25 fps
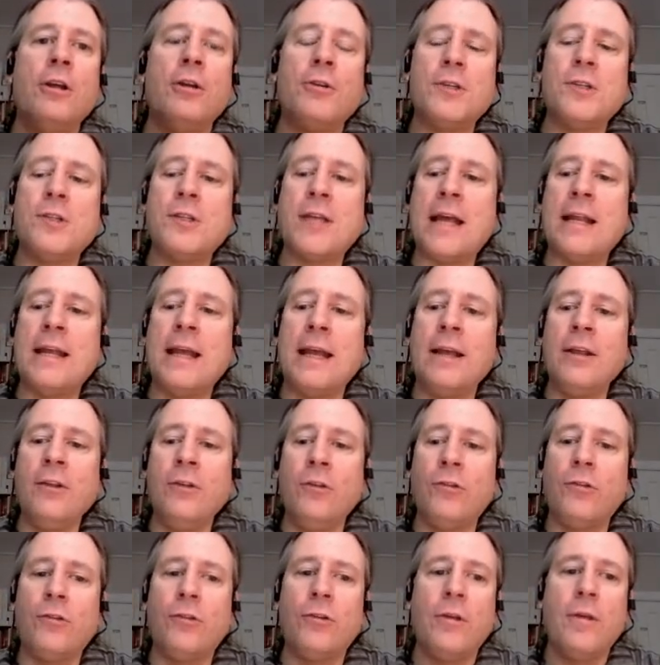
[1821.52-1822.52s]

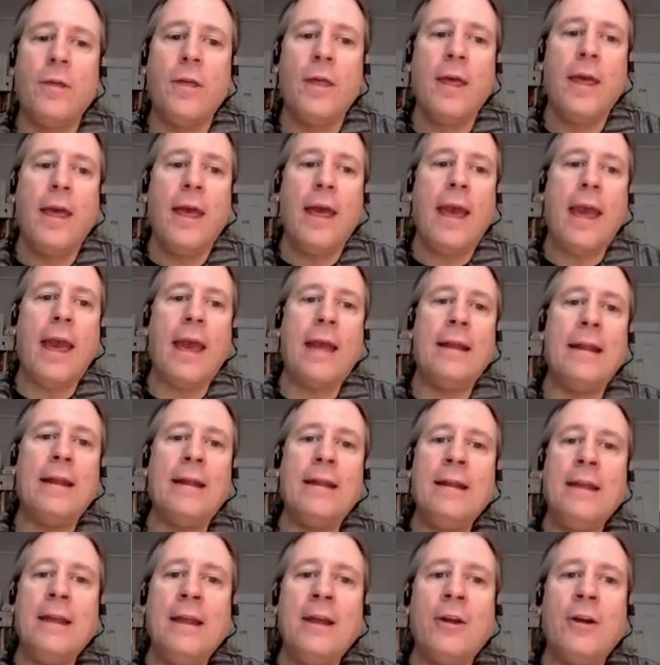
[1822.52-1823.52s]
settings. And
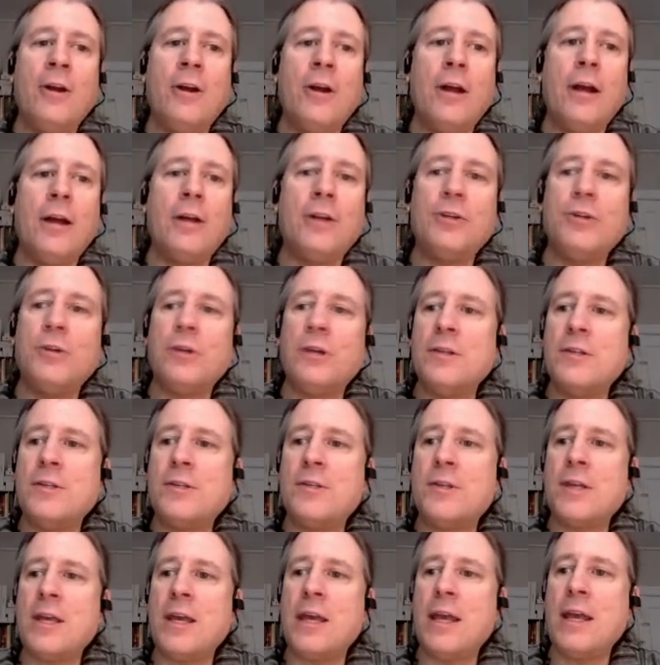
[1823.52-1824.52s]
in here, as you can
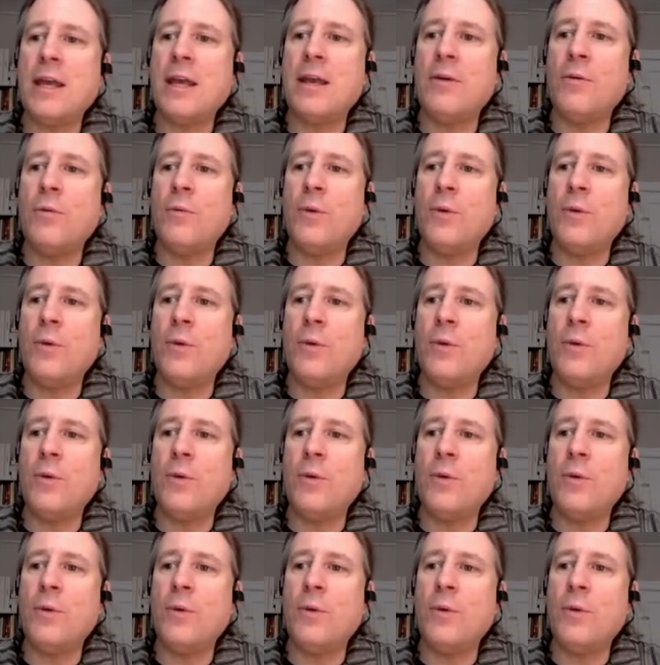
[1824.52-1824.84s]
see,